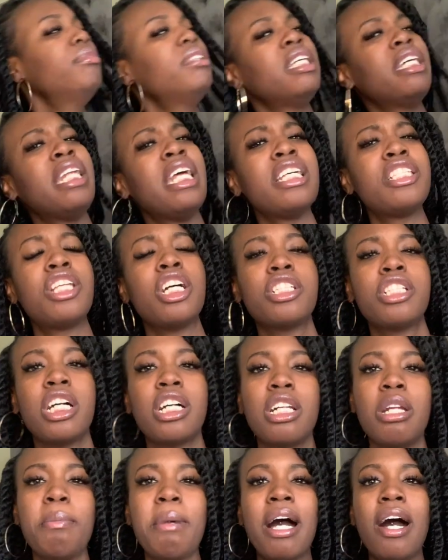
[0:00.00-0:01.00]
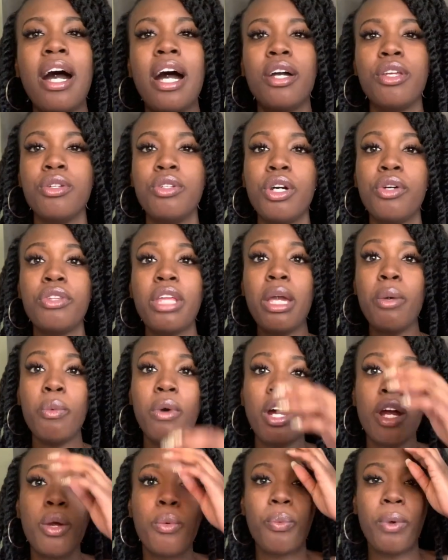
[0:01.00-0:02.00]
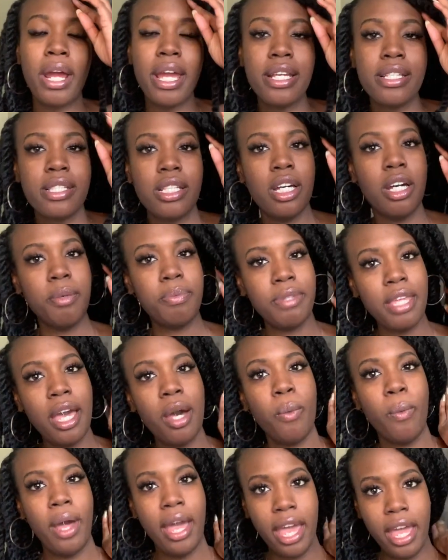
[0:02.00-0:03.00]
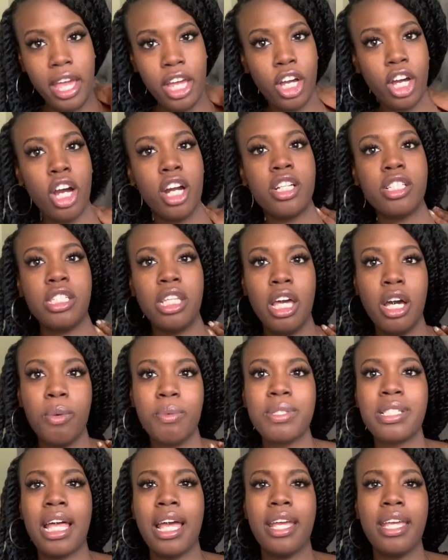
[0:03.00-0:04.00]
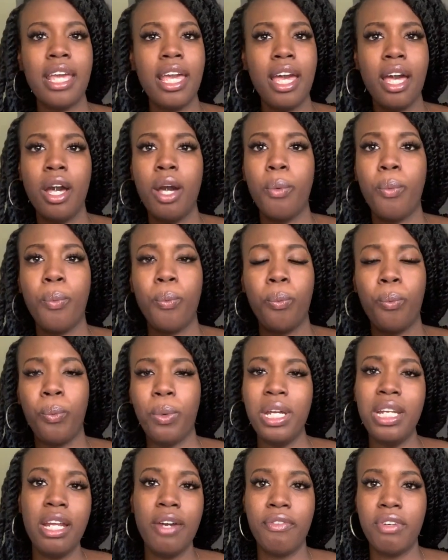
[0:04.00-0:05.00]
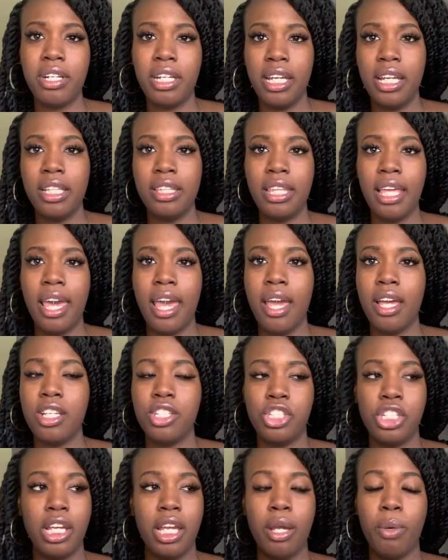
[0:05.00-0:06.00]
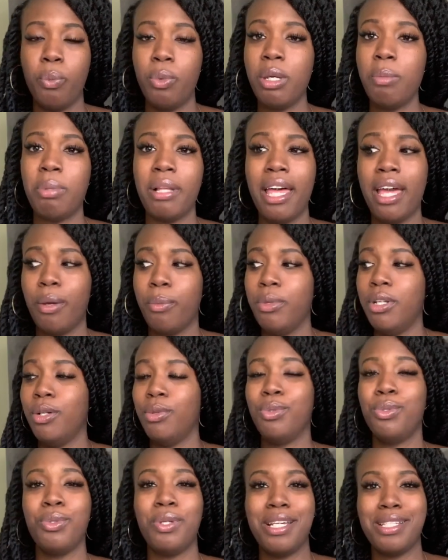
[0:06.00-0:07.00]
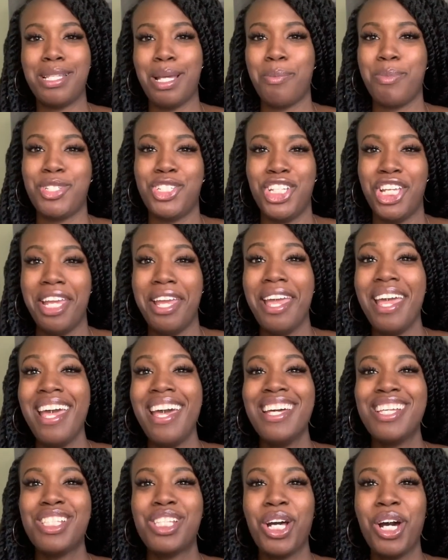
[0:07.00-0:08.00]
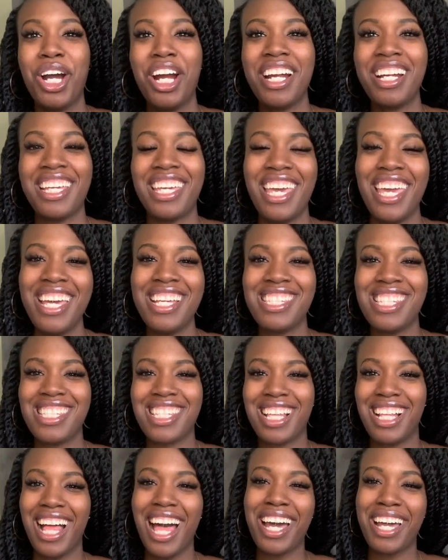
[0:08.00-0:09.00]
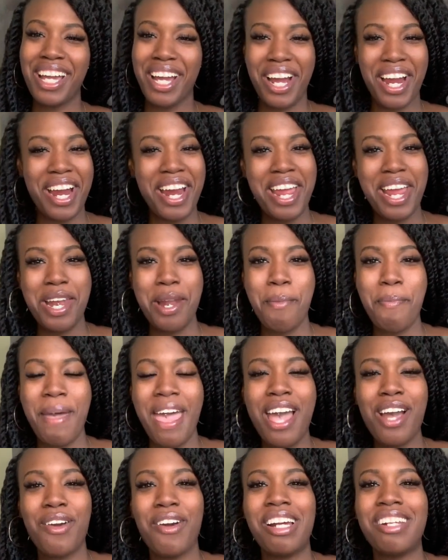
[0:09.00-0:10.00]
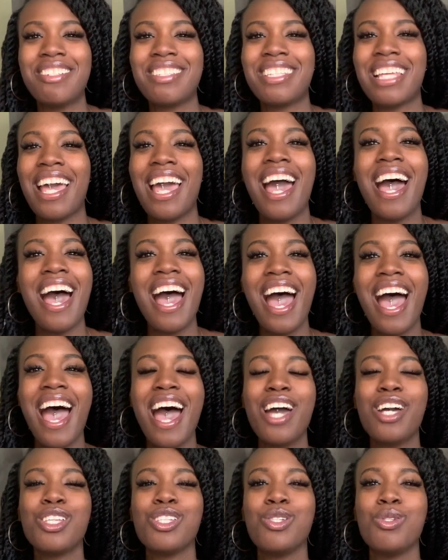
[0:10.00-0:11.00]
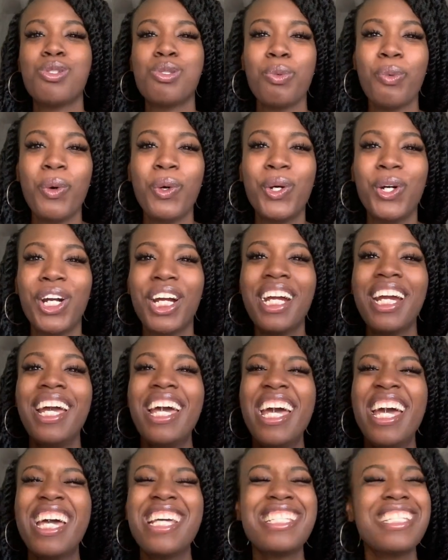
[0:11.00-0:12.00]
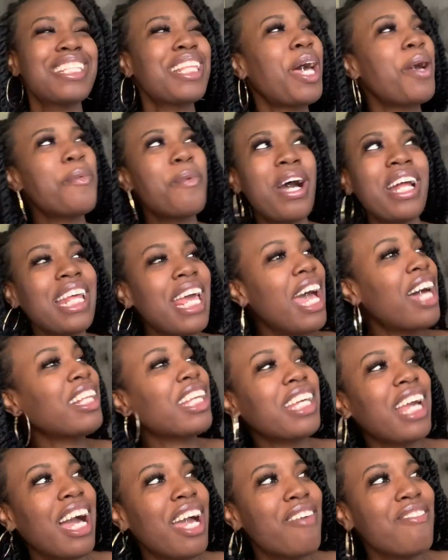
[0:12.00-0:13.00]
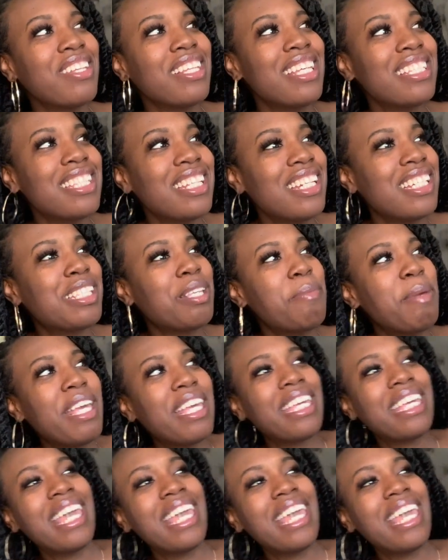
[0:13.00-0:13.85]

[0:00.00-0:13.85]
And they start talking about how, you know, they weren't raised up that way. And Garcelle was like, yeah, we never did that shit. We black. We don't do that type of shit. So her kids is clocking her in the background. and like, uh-uh, you swore. And she's like, why the hell are y'all even listening to me?